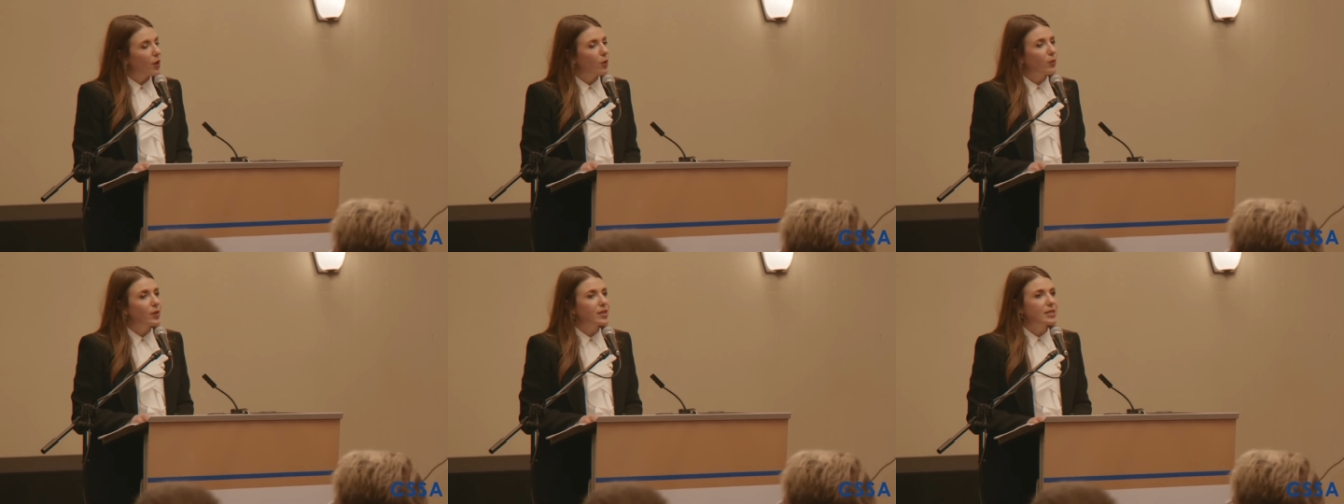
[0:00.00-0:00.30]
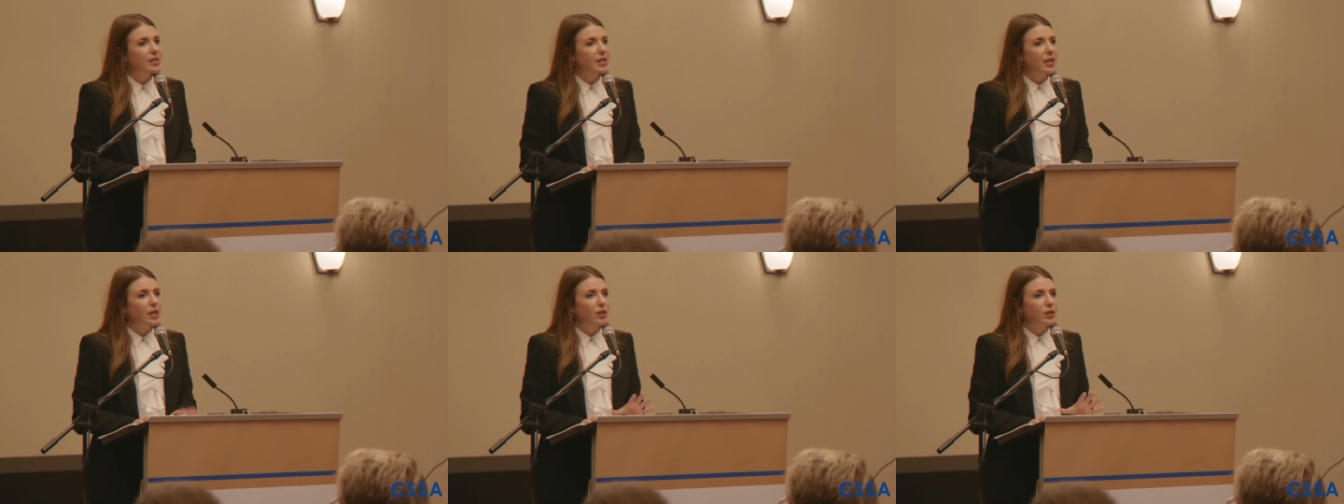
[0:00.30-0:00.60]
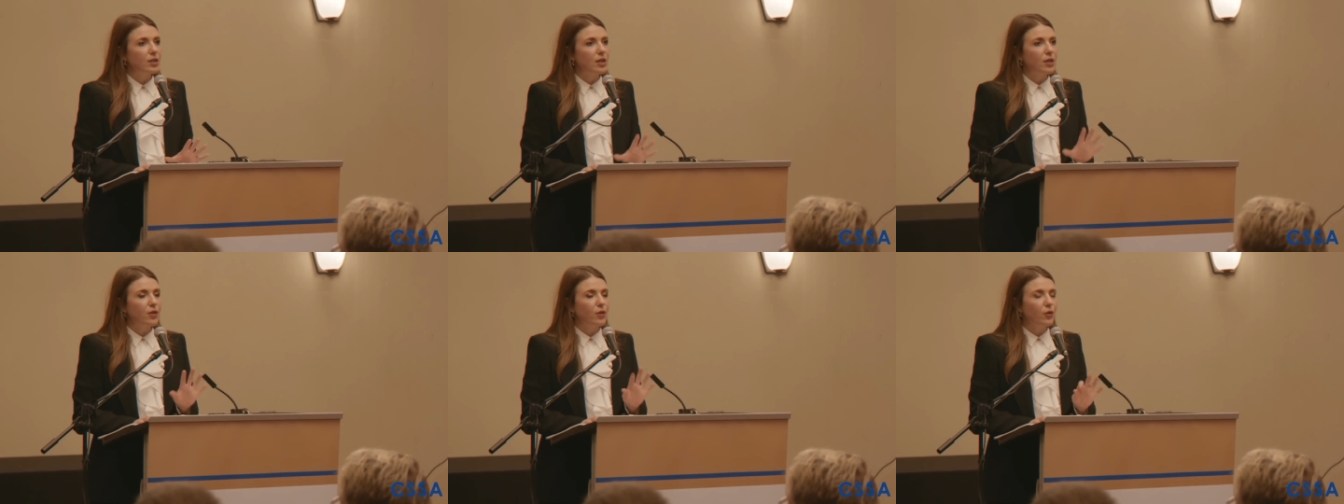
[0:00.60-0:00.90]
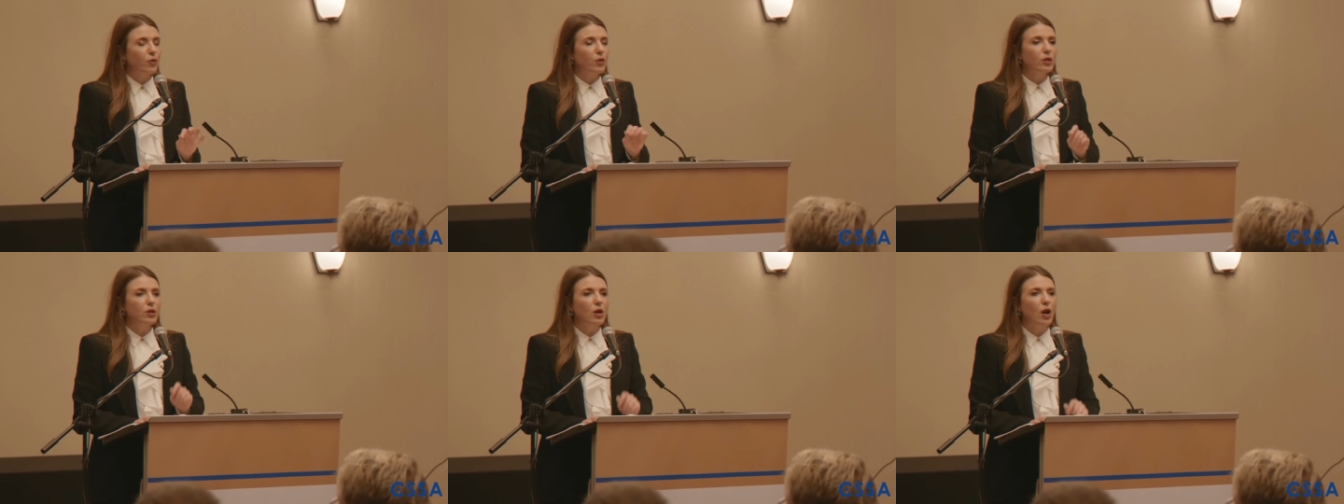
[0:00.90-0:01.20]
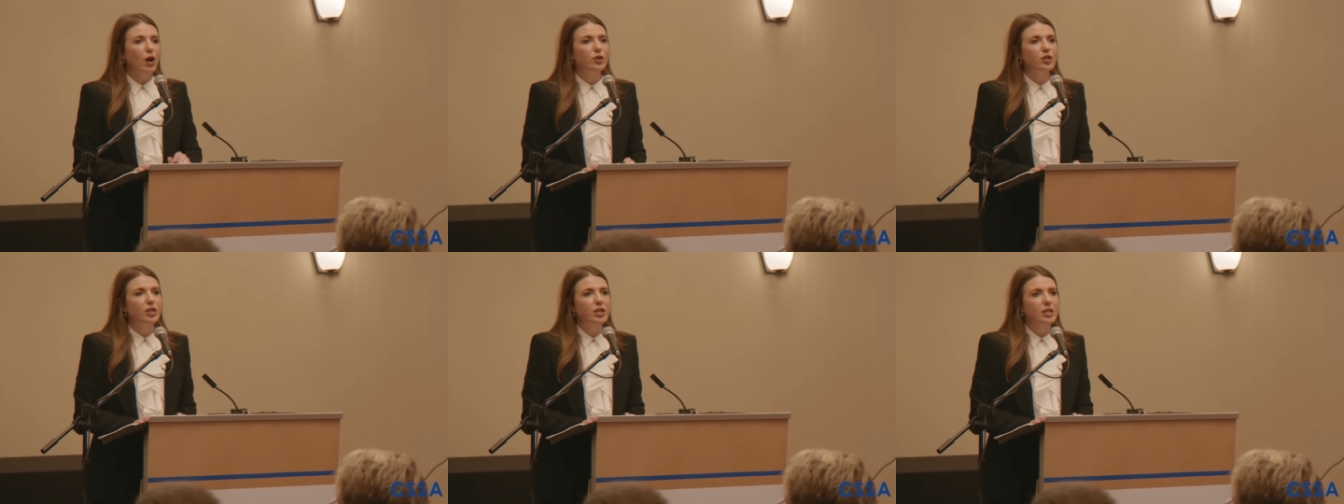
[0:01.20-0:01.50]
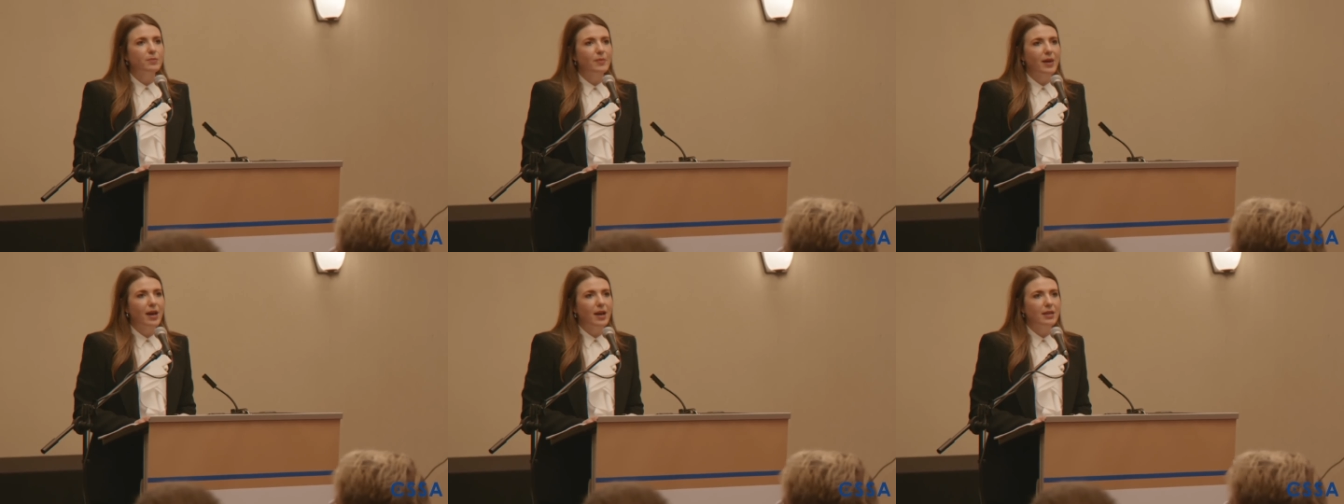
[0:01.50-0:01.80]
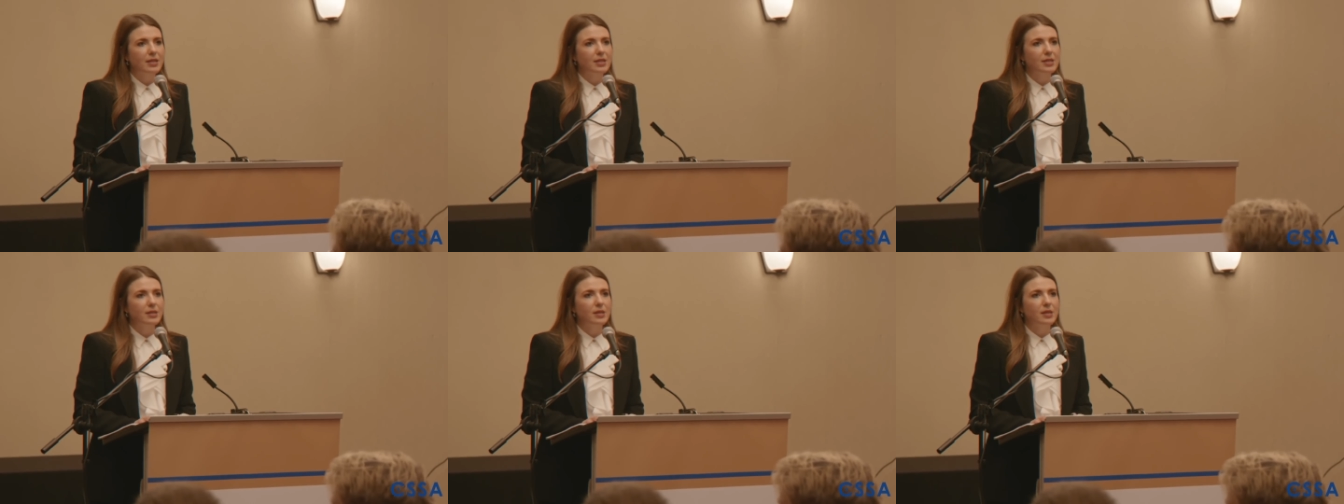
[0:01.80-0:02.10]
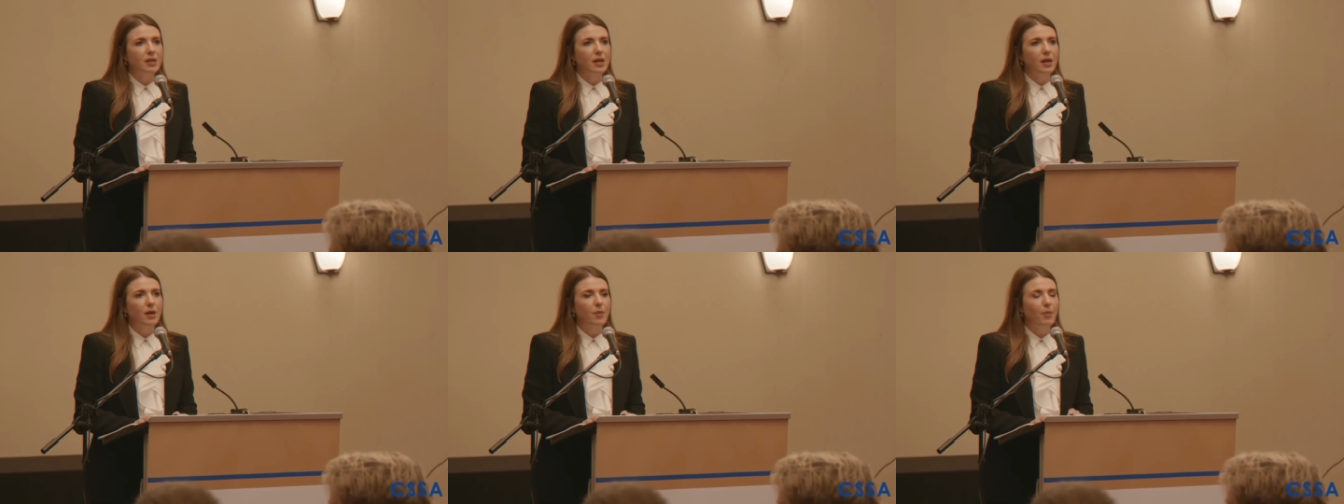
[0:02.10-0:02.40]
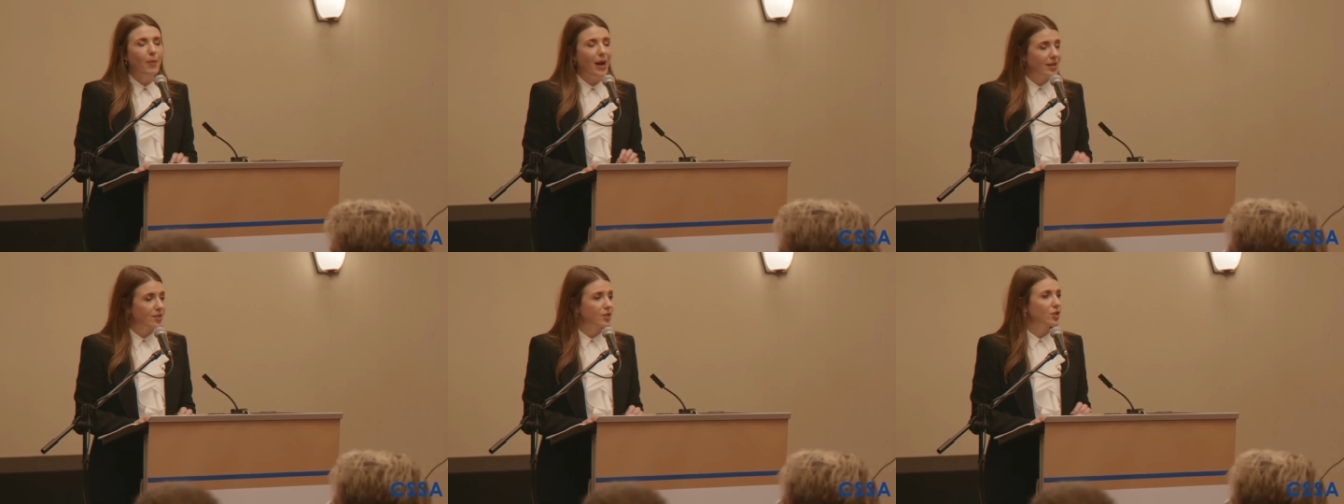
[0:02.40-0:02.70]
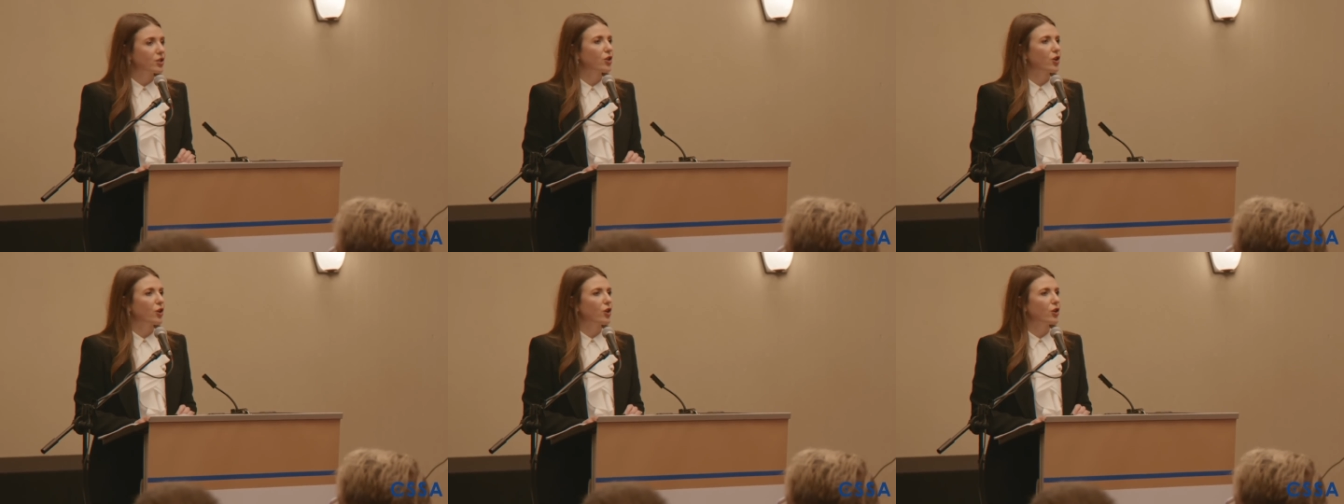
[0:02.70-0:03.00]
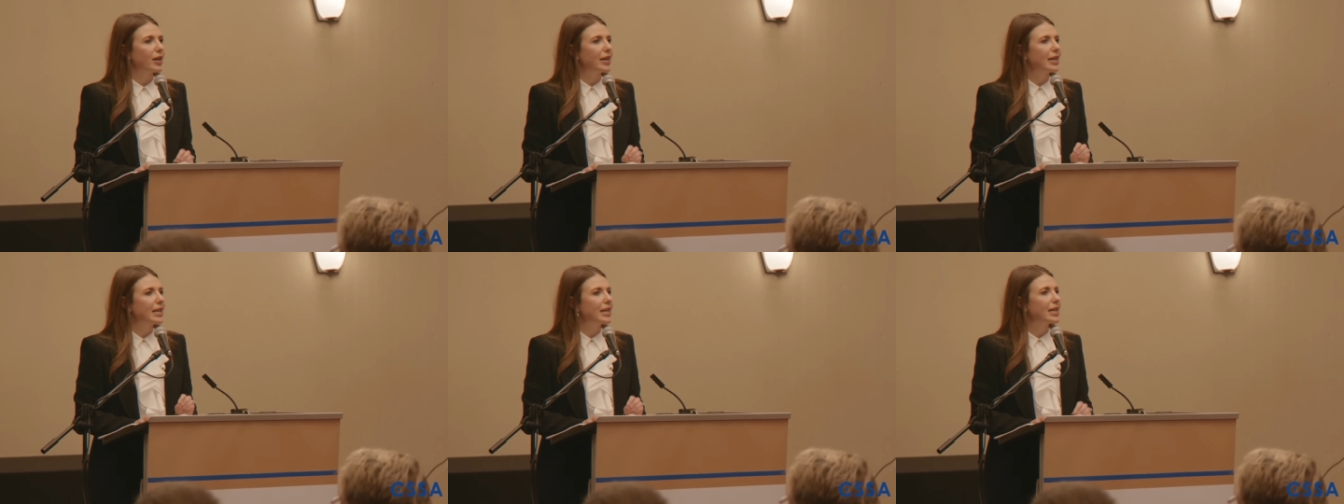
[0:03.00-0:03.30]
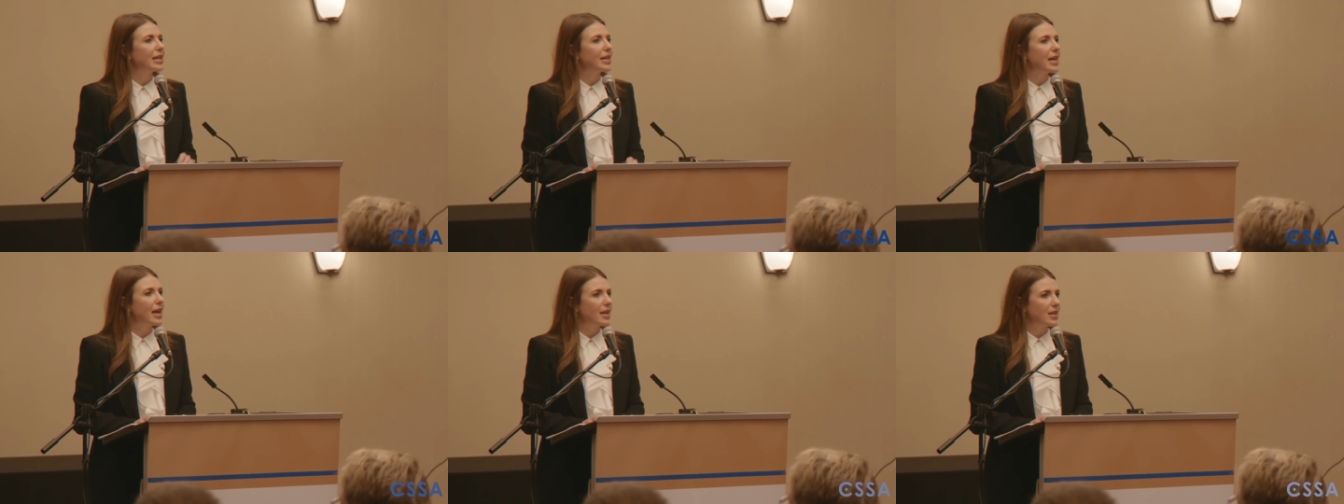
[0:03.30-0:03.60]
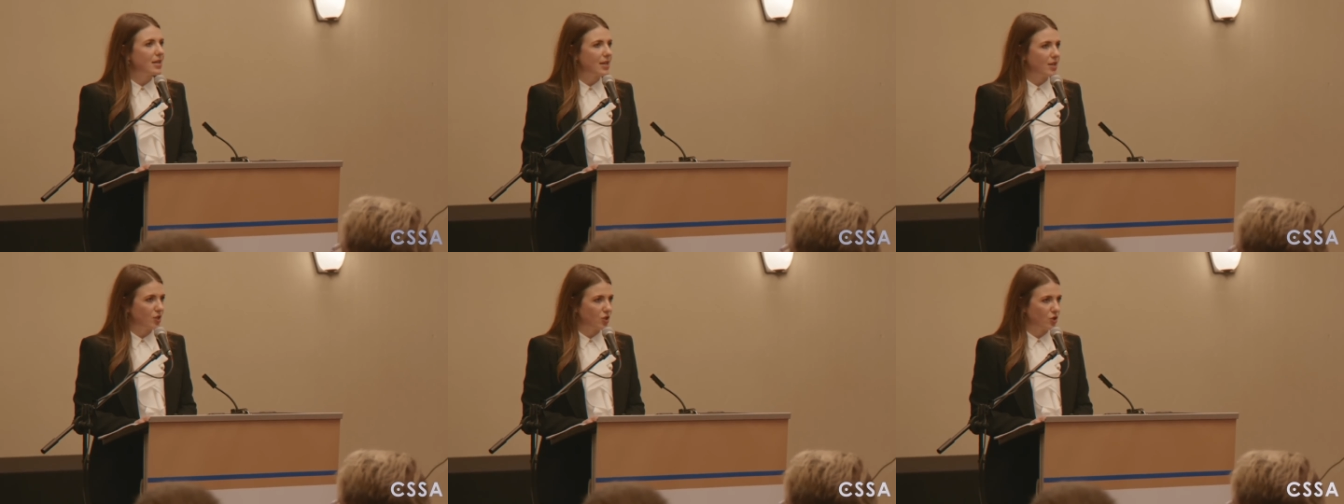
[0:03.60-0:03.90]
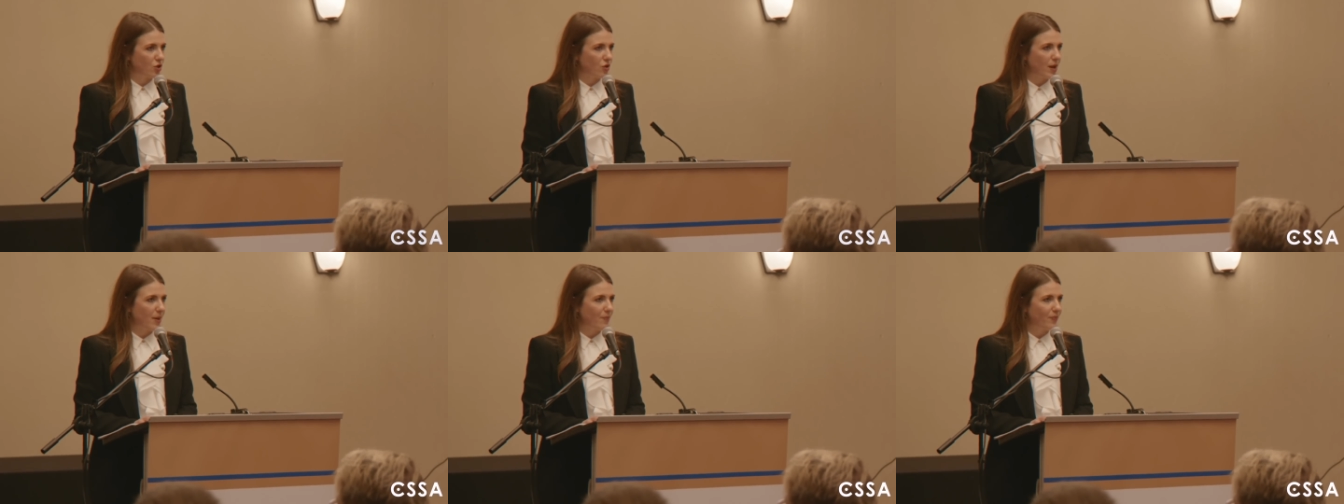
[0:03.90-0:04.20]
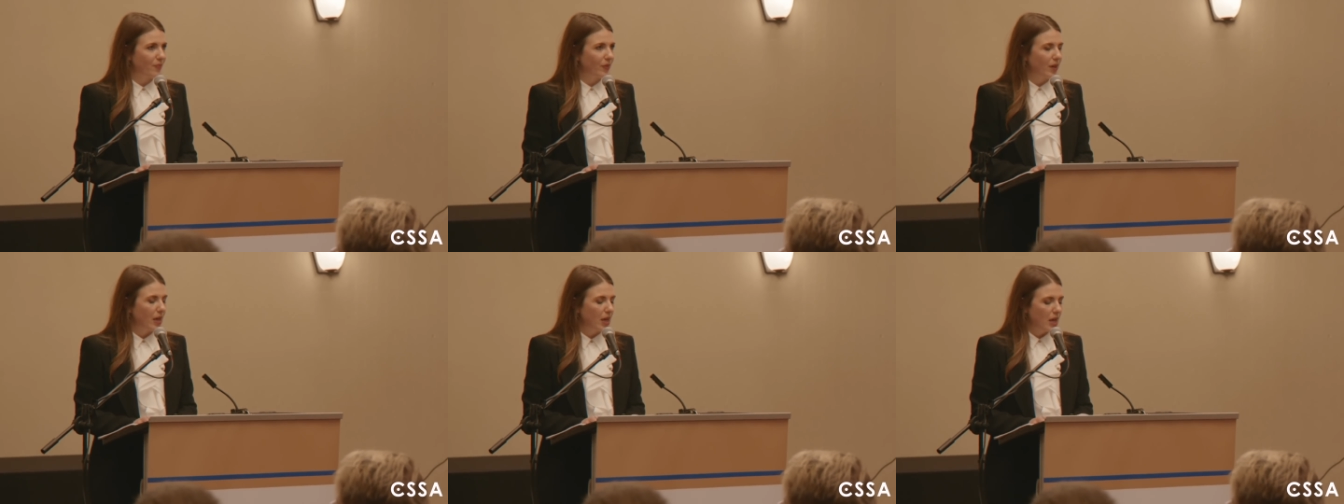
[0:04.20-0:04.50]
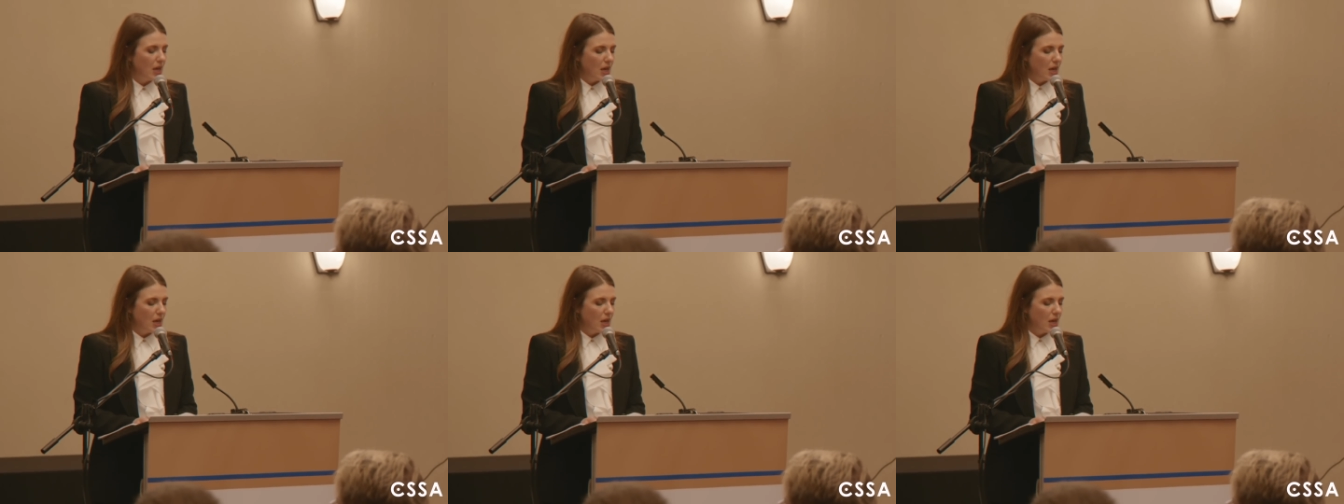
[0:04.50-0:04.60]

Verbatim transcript: there was the third largest mass massacre in Canadian history.